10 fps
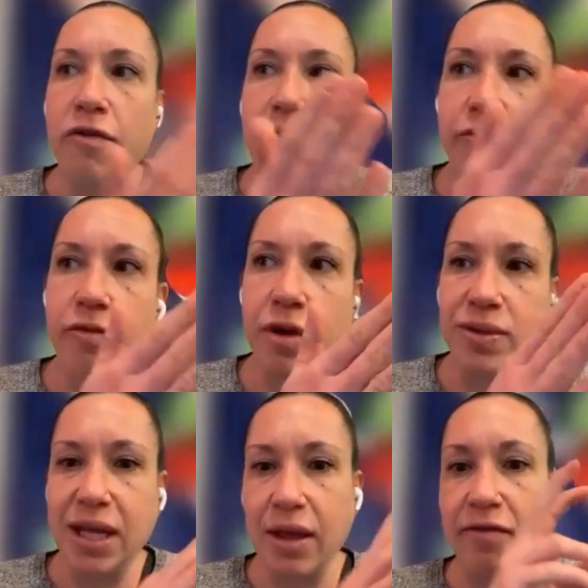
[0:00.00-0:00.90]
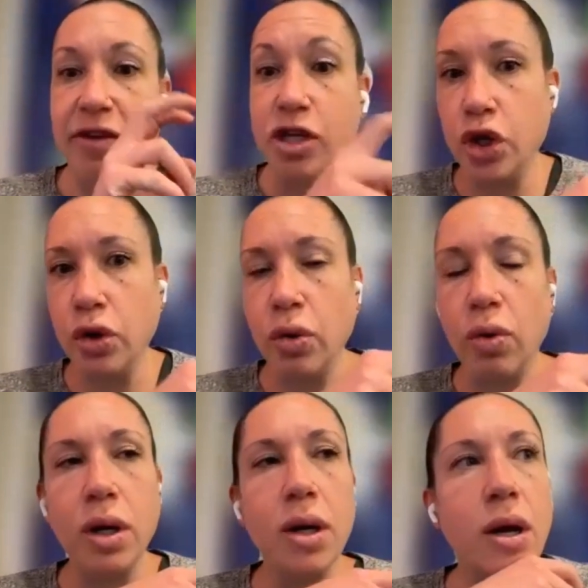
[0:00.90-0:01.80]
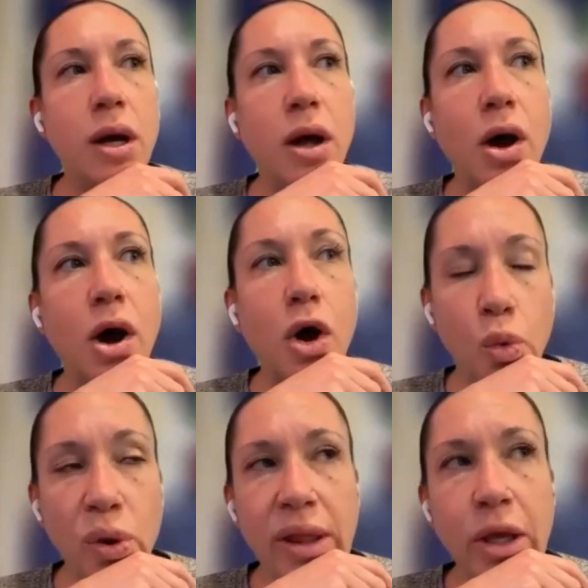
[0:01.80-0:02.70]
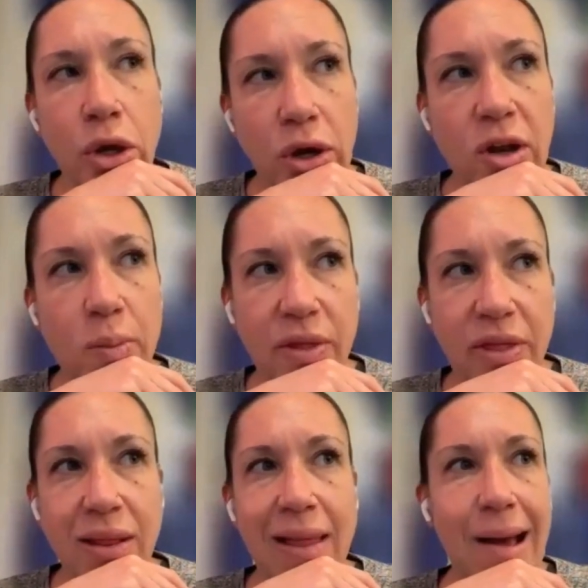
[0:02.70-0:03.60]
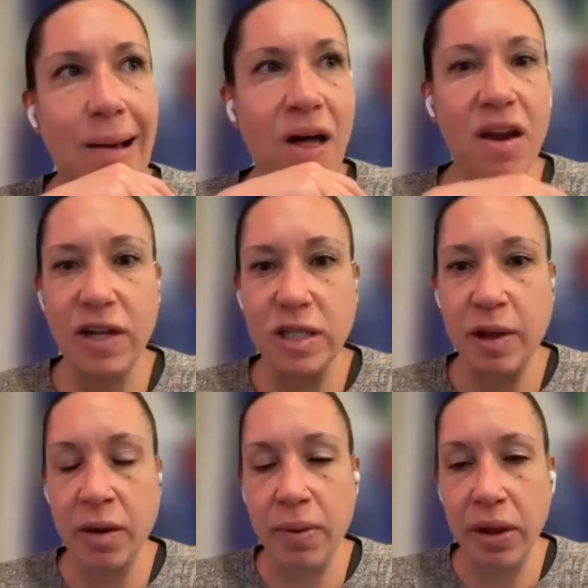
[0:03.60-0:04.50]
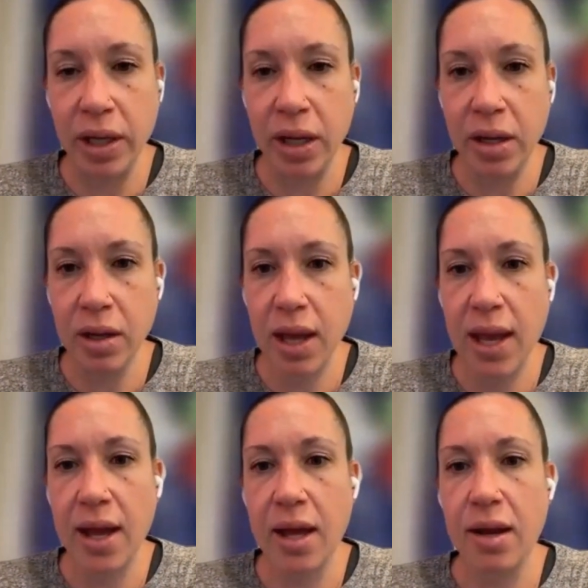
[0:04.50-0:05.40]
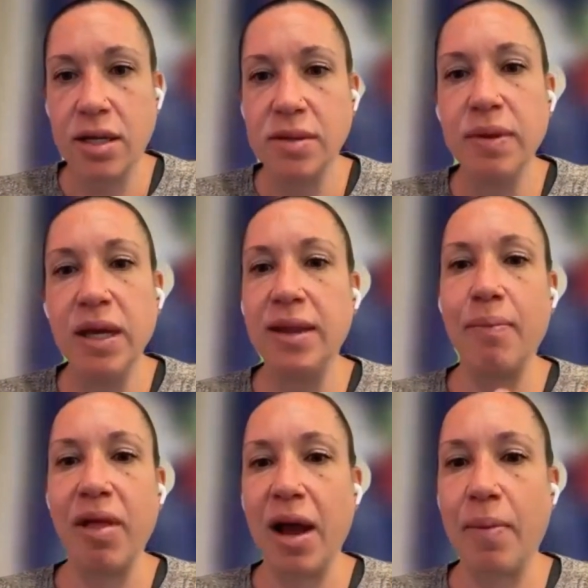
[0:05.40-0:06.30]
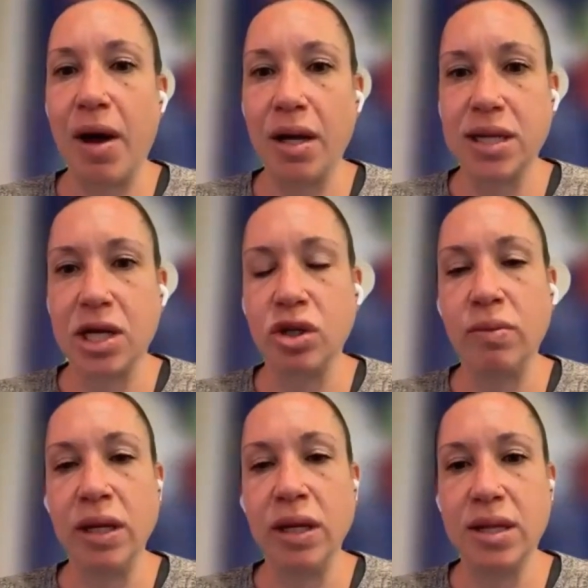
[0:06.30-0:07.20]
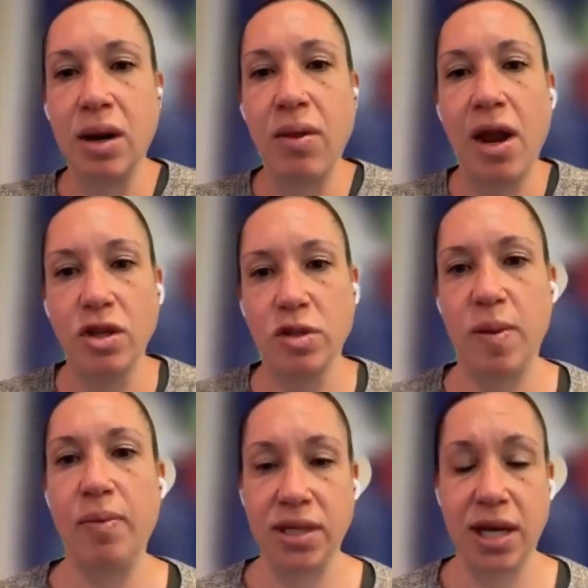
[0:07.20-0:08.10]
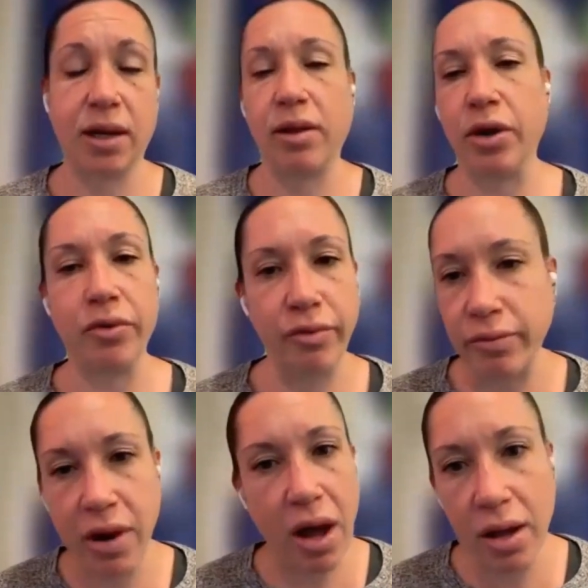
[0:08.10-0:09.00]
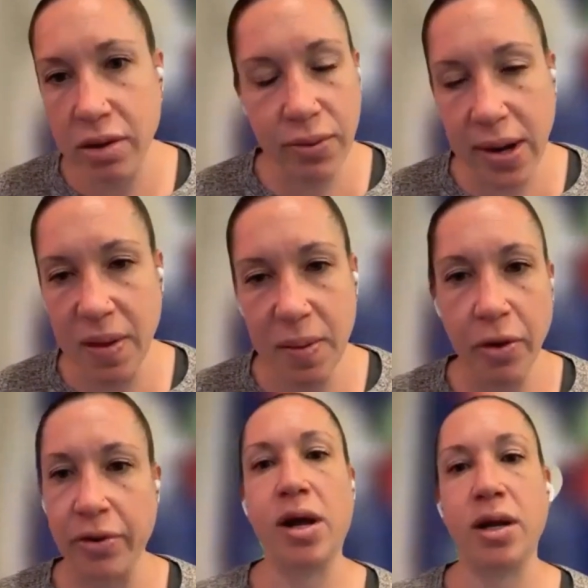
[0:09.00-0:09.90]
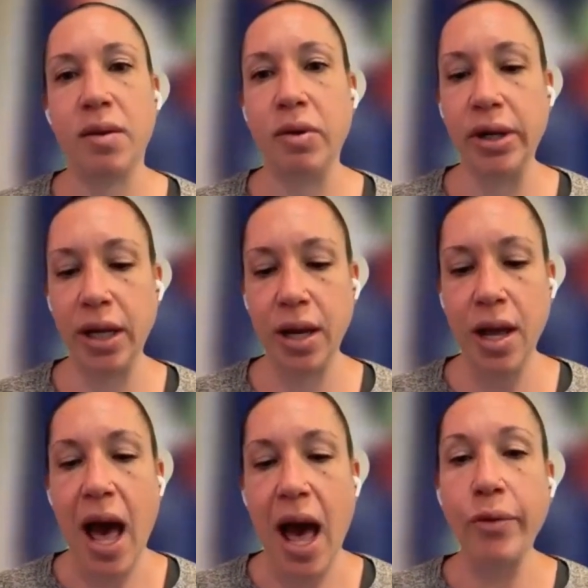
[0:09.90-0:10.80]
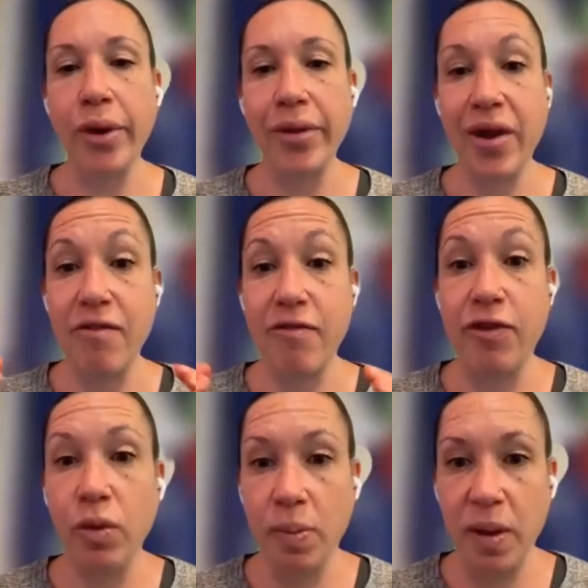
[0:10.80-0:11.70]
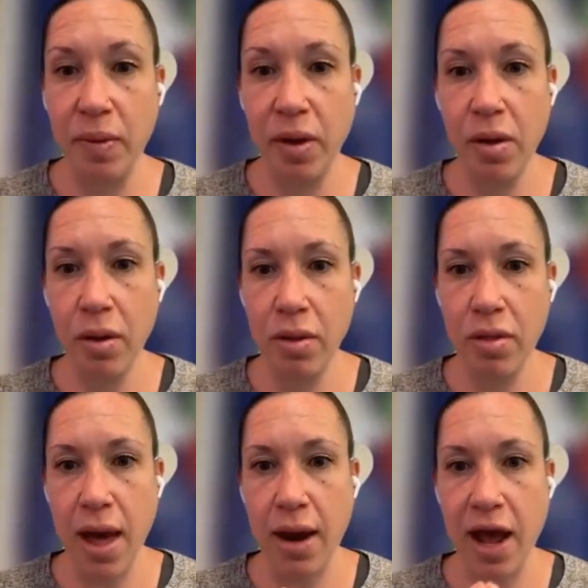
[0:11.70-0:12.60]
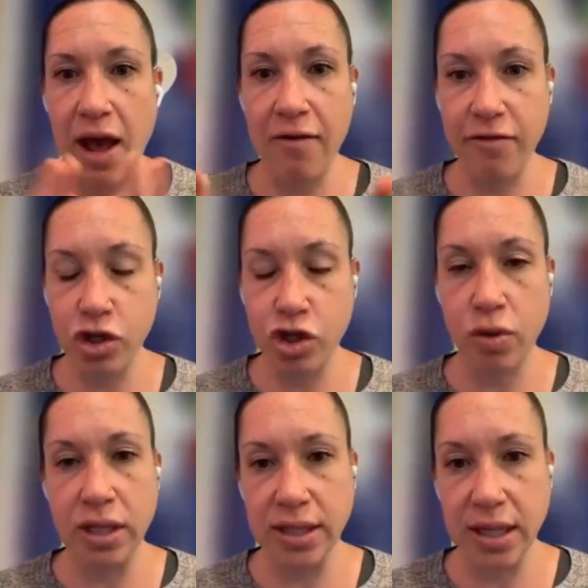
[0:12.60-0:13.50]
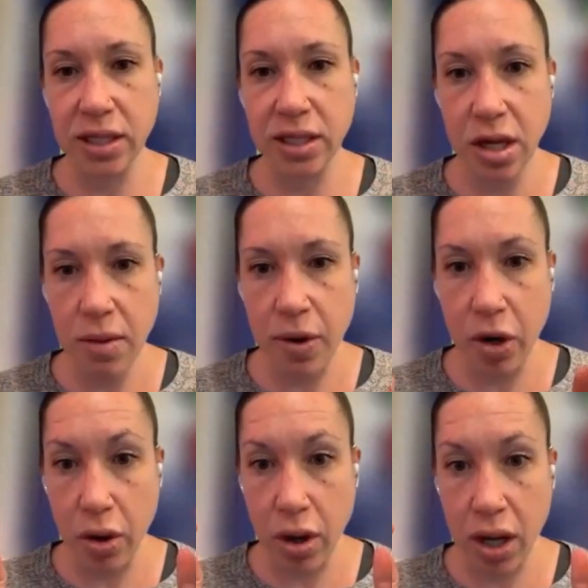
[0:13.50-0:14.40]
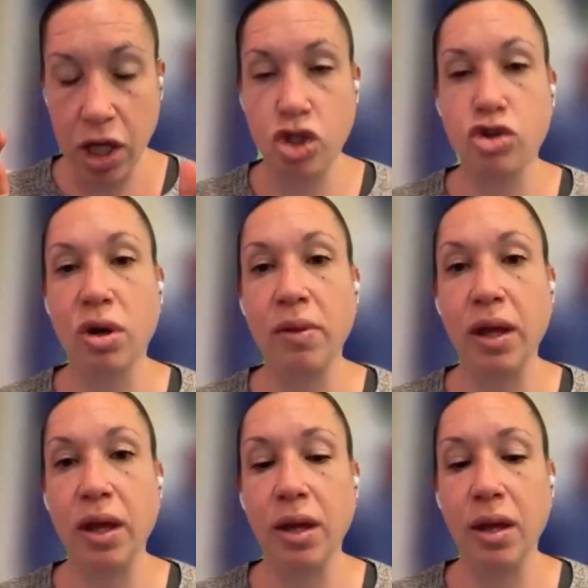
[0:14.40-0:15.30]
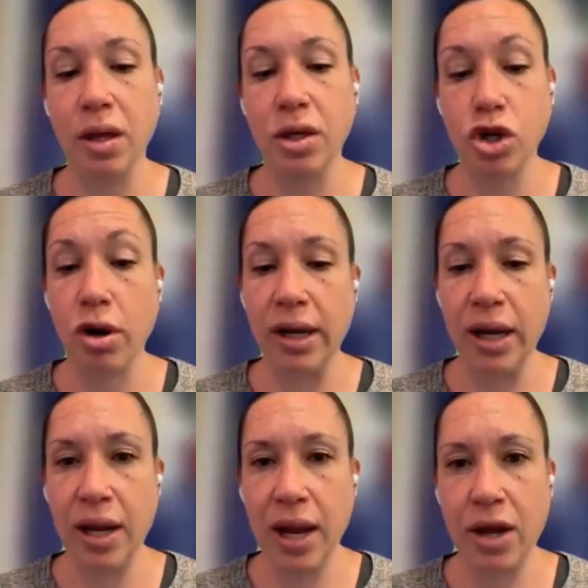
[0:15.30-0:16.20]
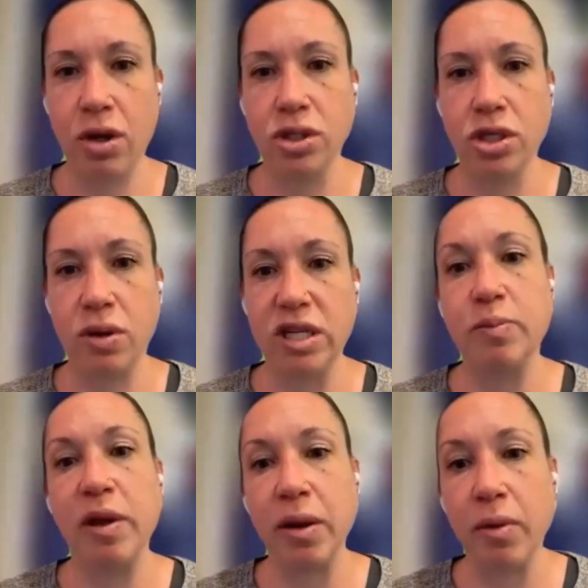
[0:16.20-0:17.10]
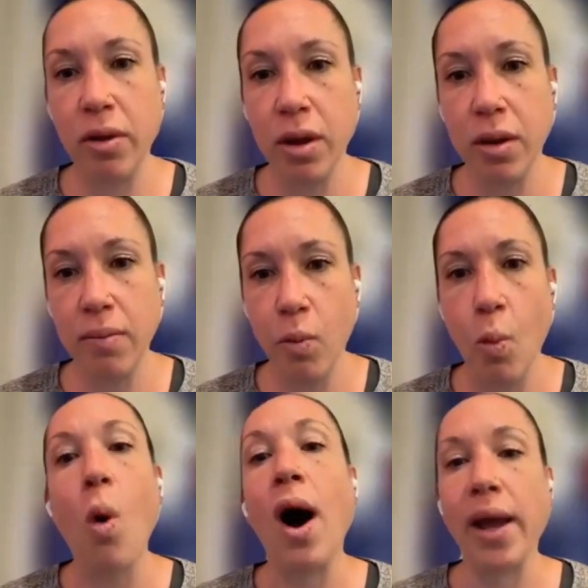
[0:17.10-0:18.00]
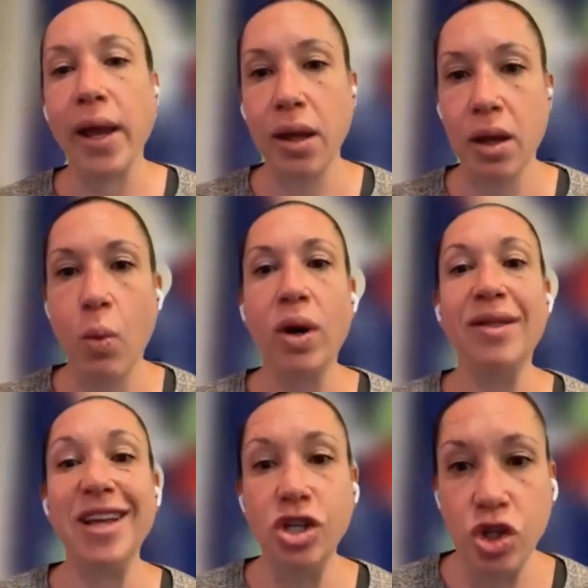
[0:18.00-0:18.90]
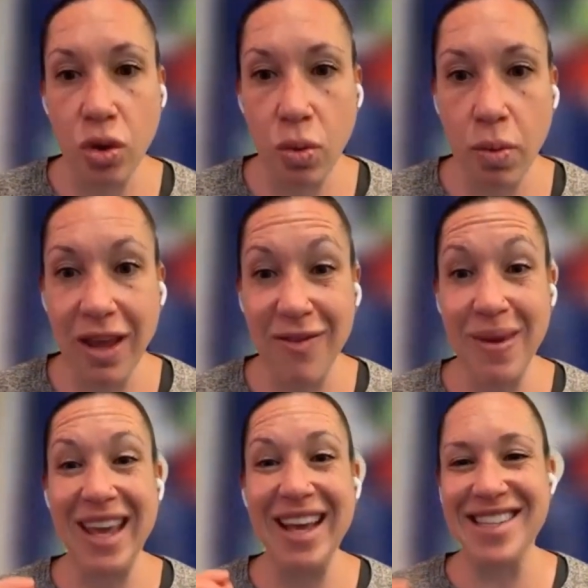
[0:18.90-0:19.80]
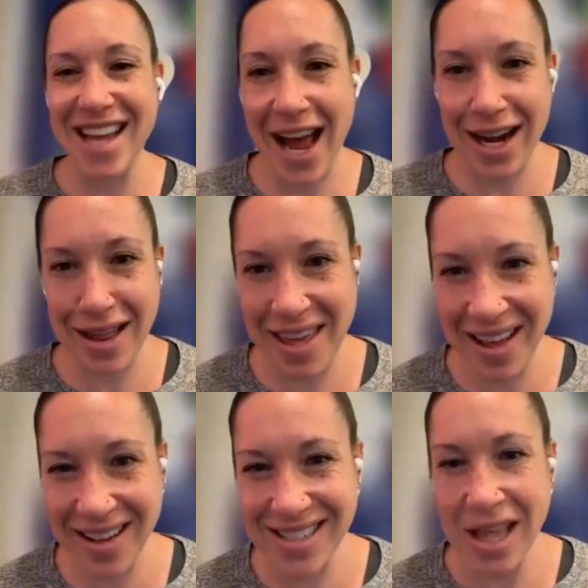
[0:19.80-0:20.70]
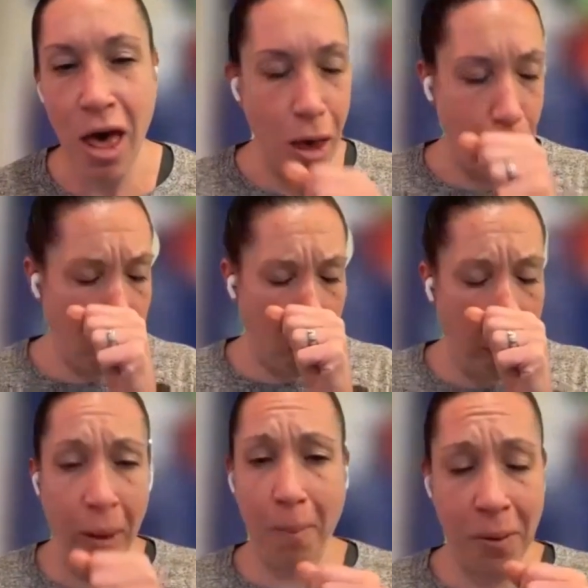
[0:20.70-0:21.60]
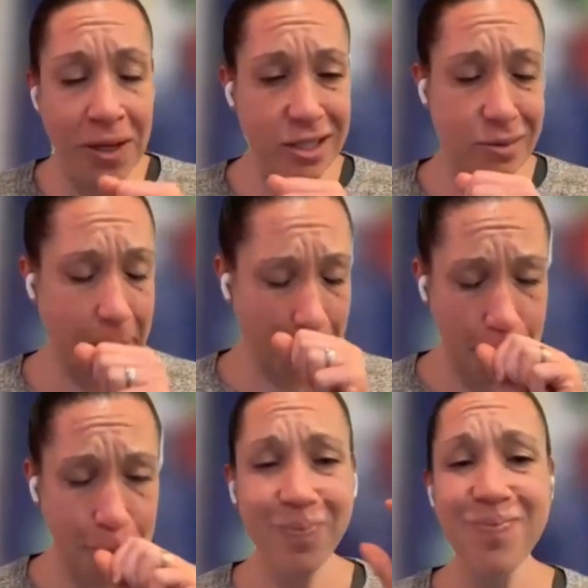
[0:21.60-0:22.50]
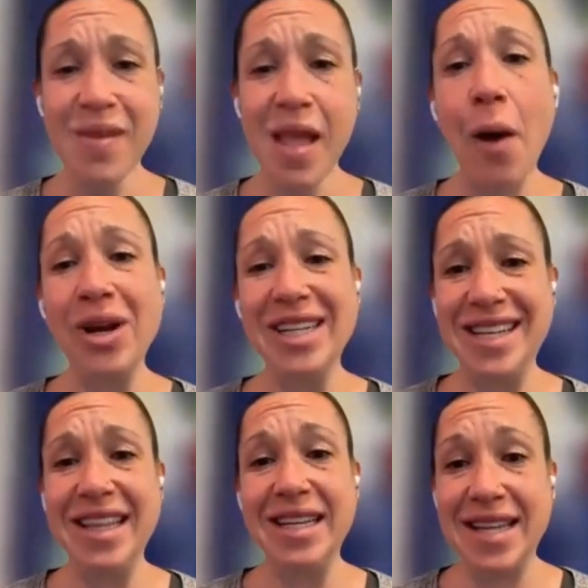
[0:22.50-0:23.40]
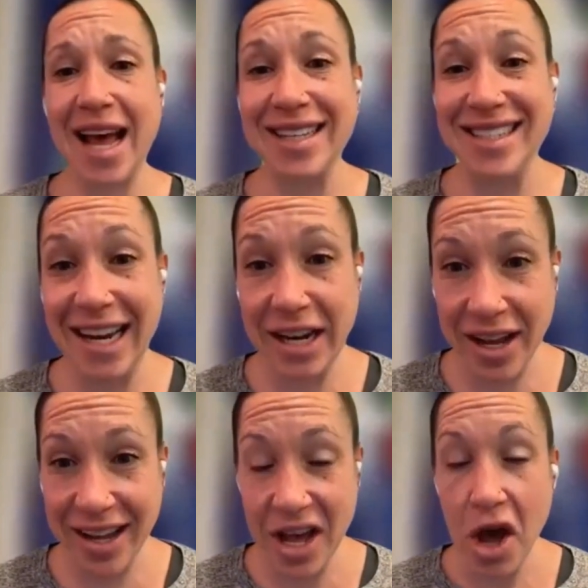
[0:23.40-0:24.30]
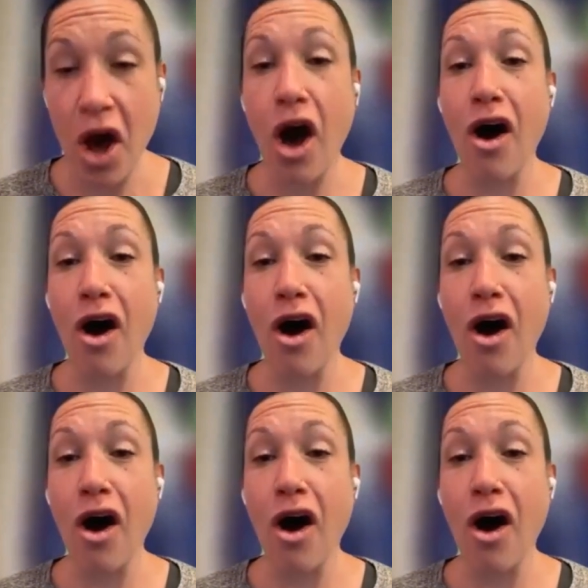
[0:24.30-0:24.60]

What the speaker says: of, I would say like V2, are really good, but they lack a lot of explainability. And to me, that black box actually means that a lot of those people technically are not the right people, are not in market. I would rather have fewer people that have shown intent, but are extremely targeted and also explainable. Why? What did they do? Give me exact things. I want to see the exact data